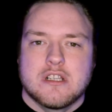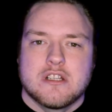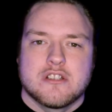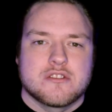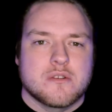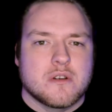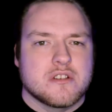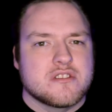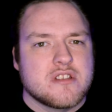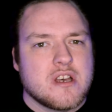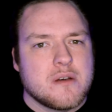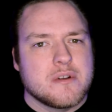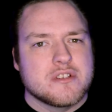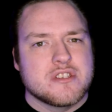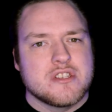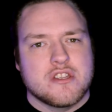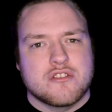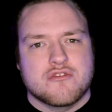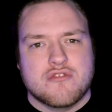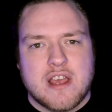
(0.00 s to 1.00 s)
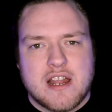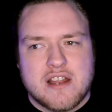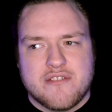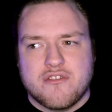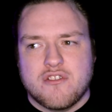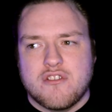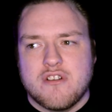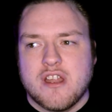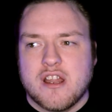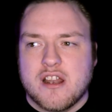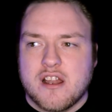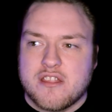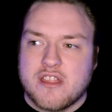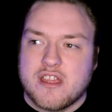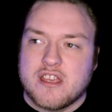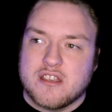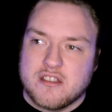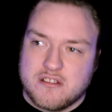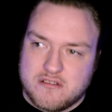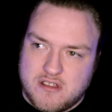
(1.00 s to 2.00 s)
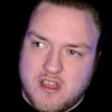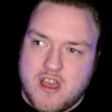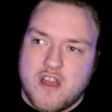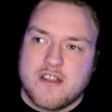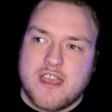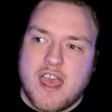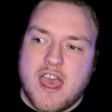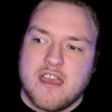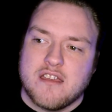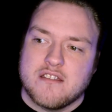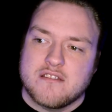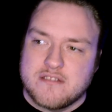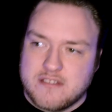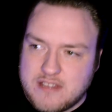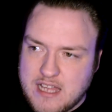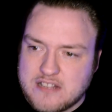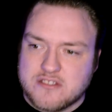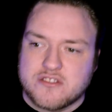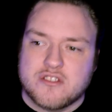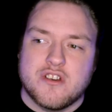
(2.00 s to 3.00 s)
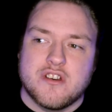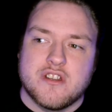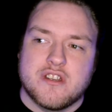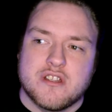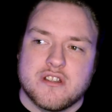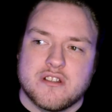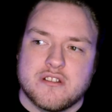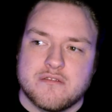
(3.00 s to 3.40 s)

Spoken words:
So I start watching the trailer for it and I think, okay, that's good.